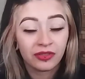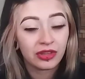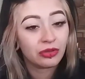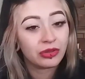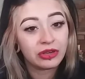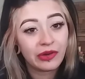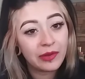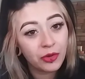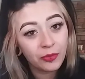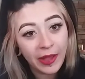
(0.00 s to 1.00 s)
The only
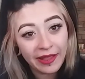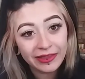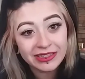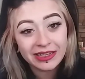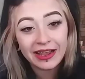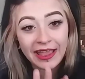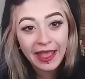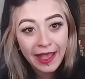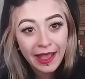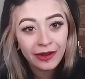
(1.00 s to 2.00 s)
rainbow palettes that I
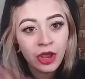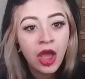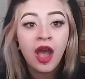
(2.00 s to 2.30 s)
had,